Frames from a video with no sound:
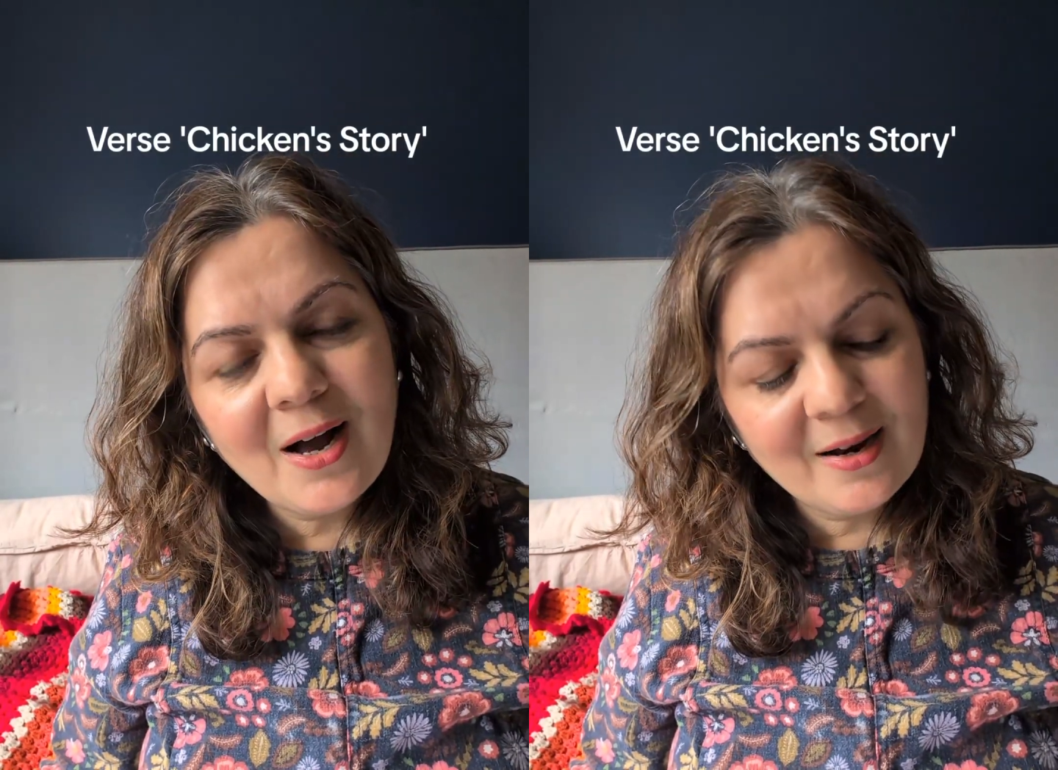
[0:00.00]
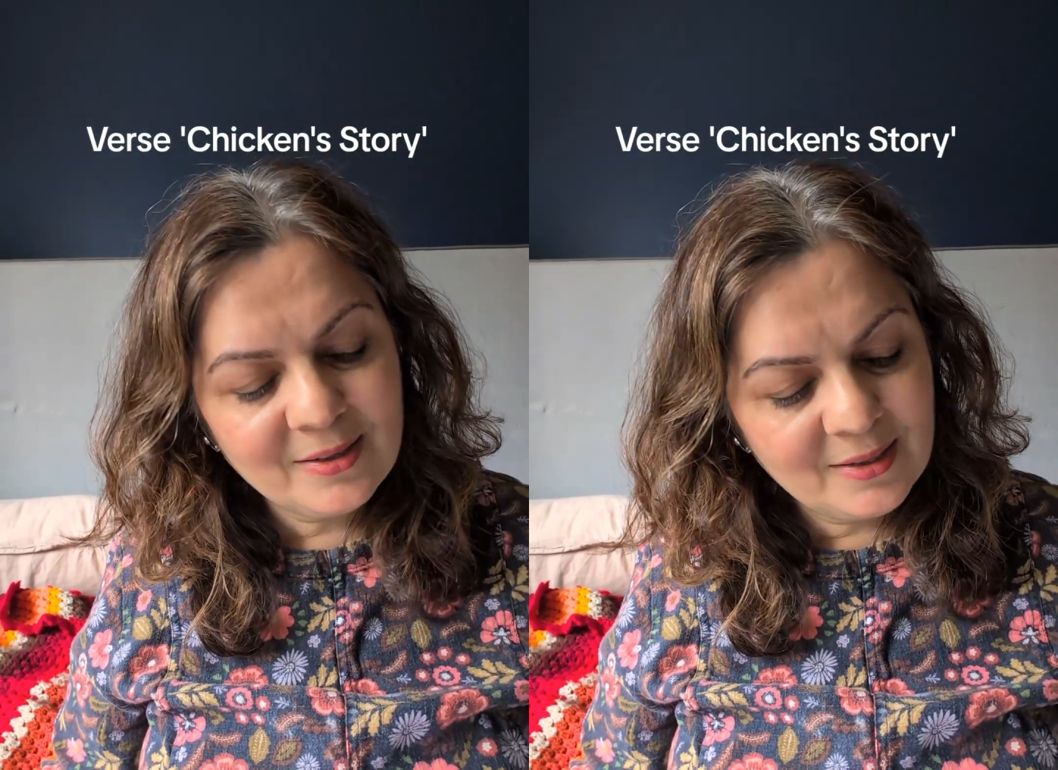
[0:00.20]

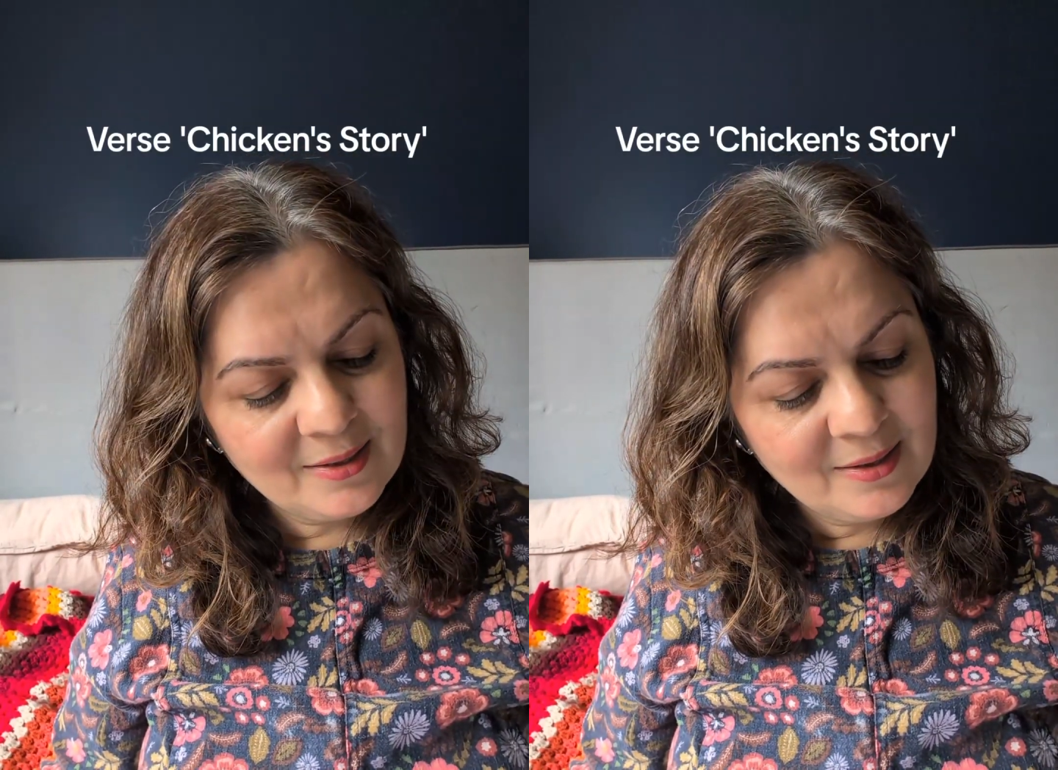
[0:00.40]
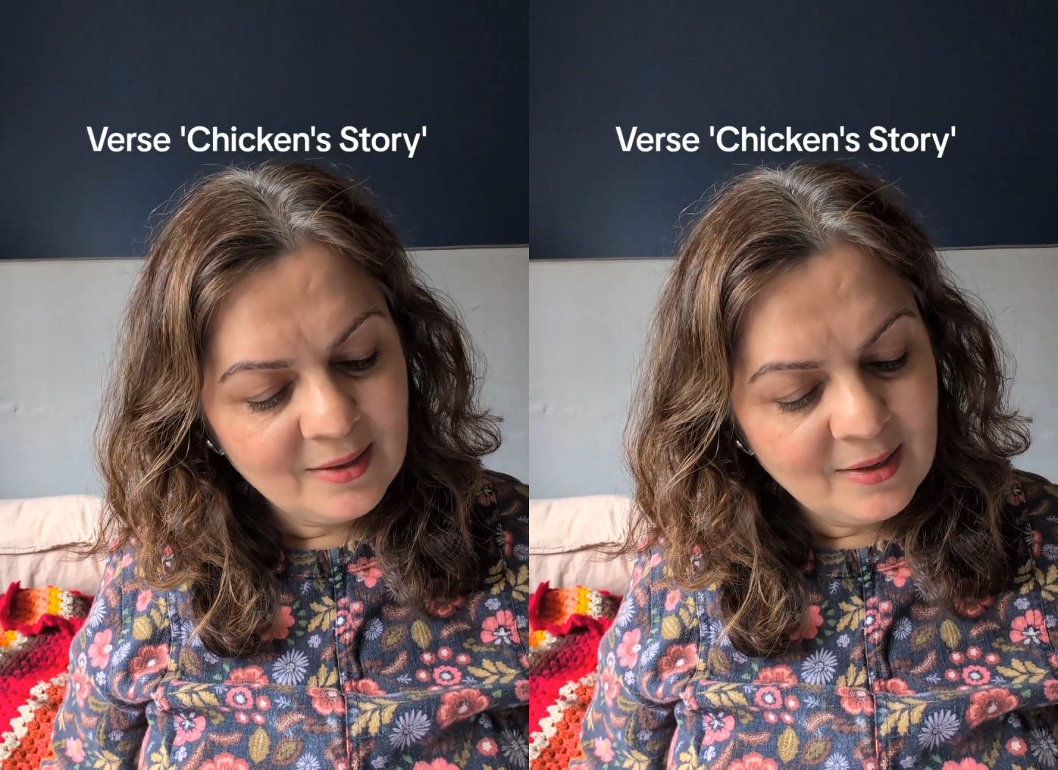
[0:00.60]
act
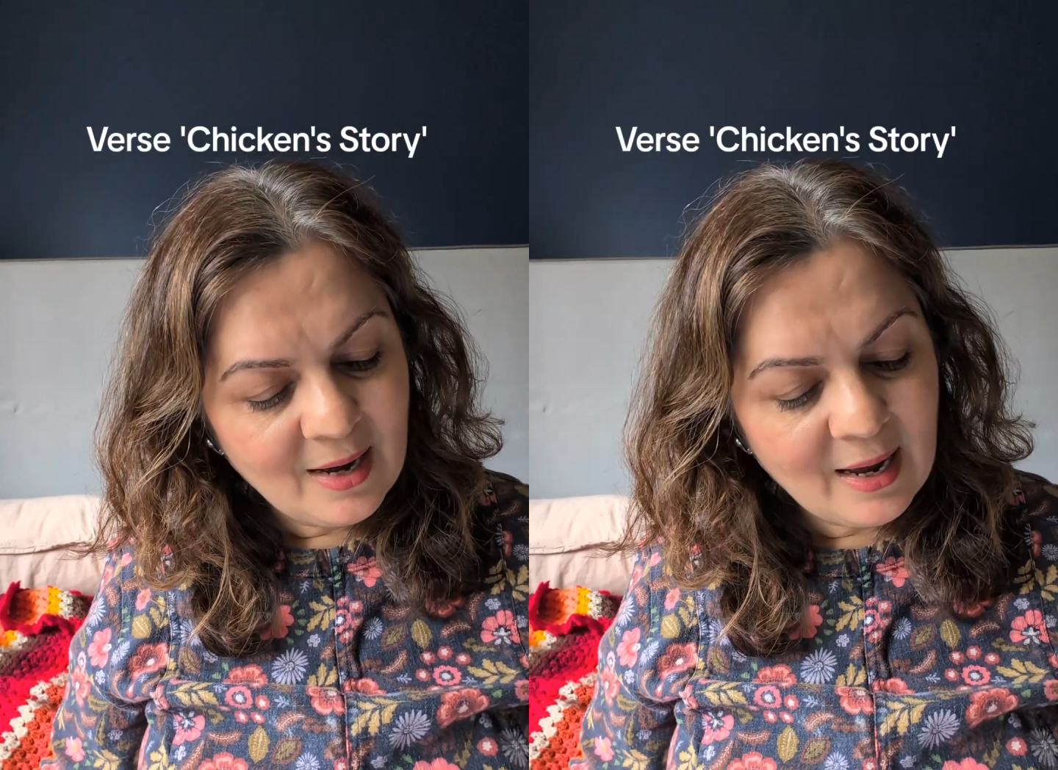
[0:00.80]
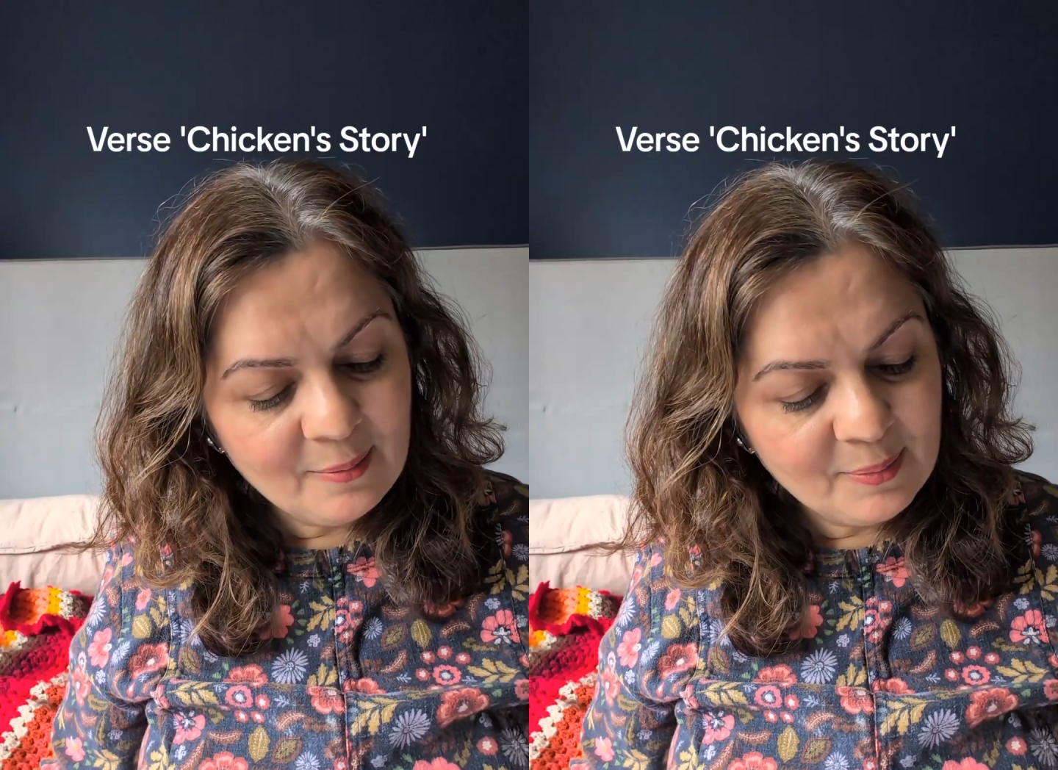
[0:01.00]

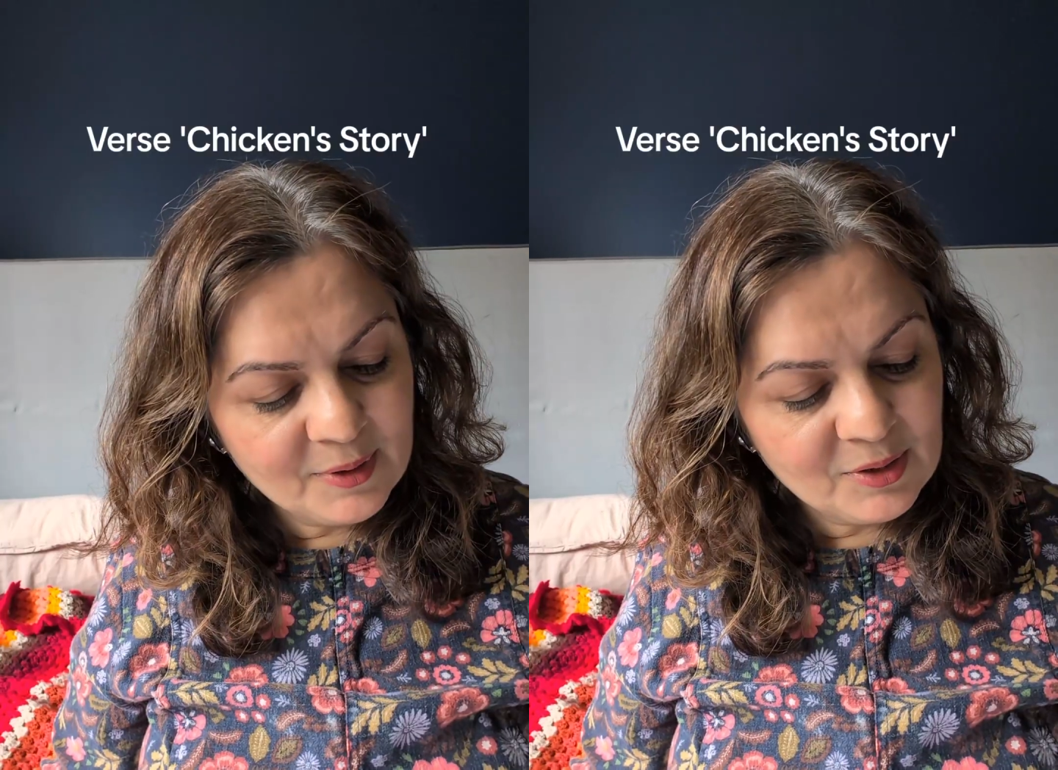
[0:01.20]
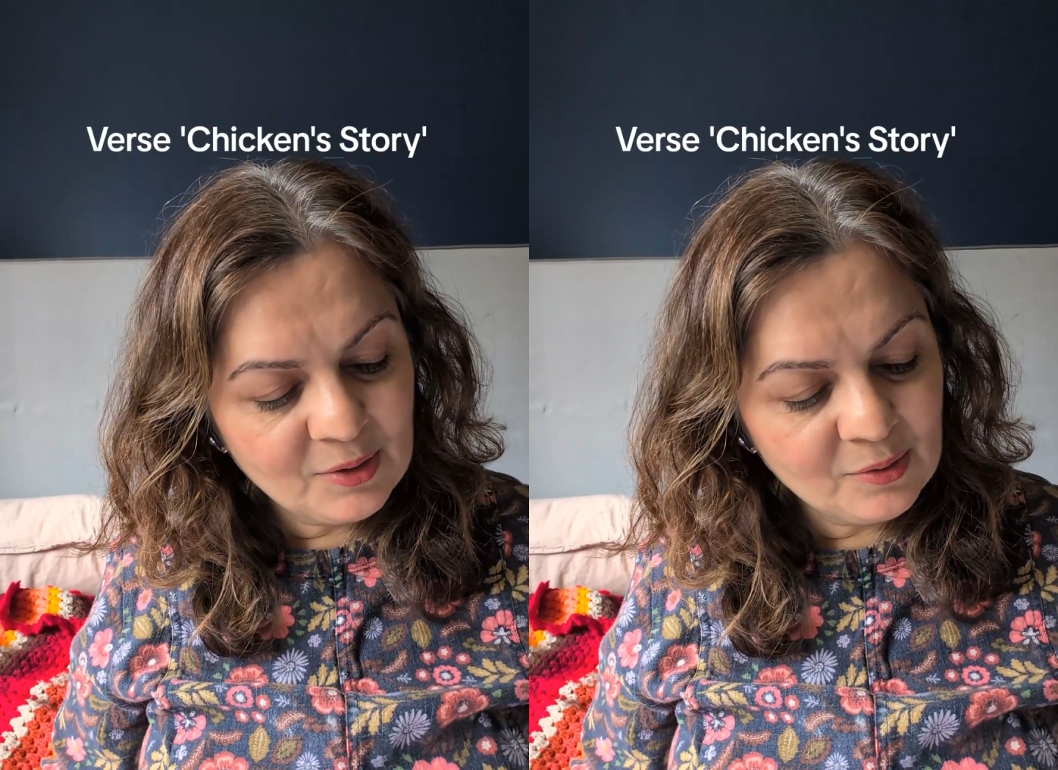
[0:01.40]
and
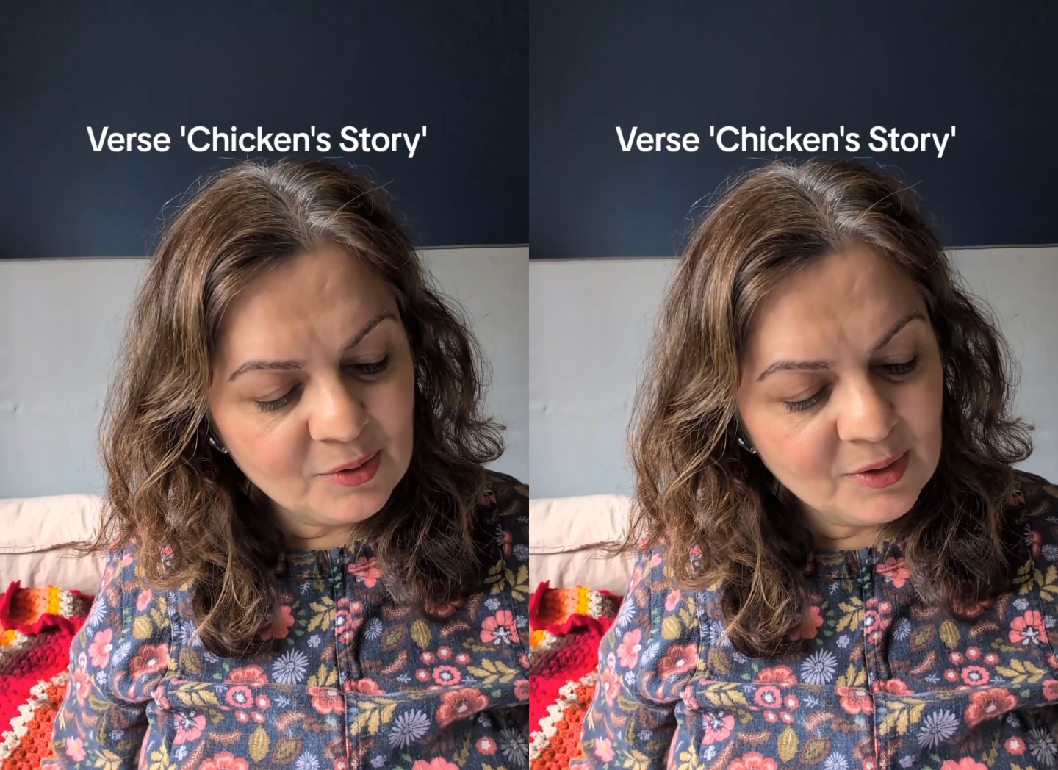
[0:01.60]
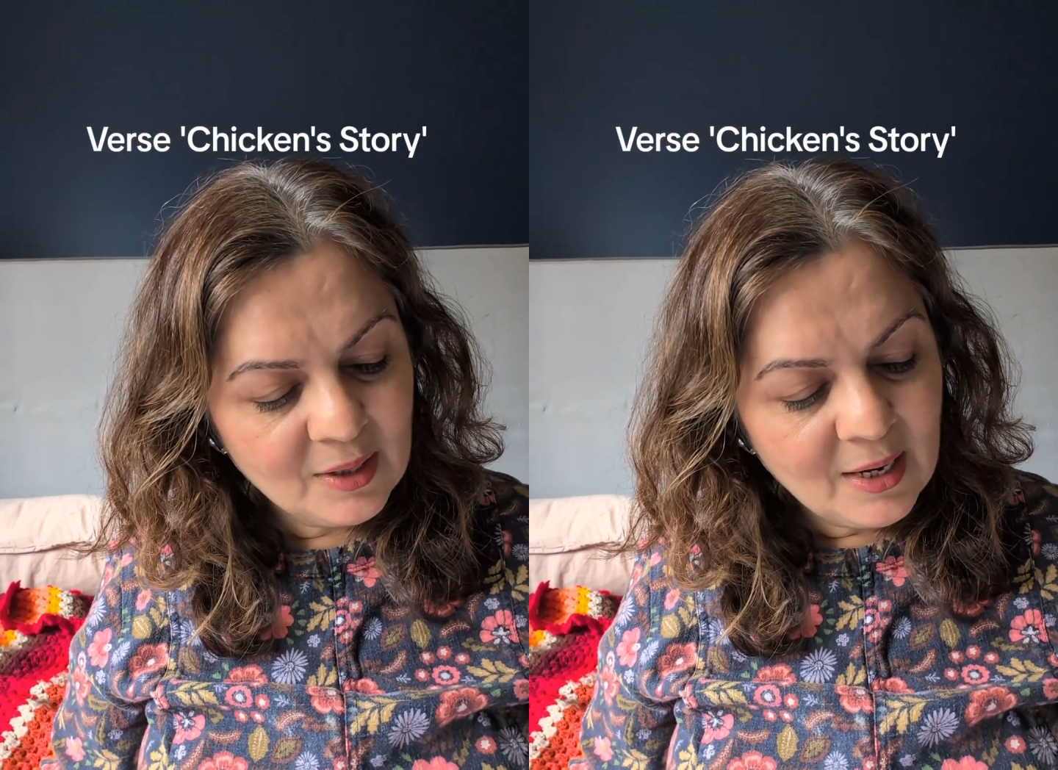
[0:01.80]
pursuit,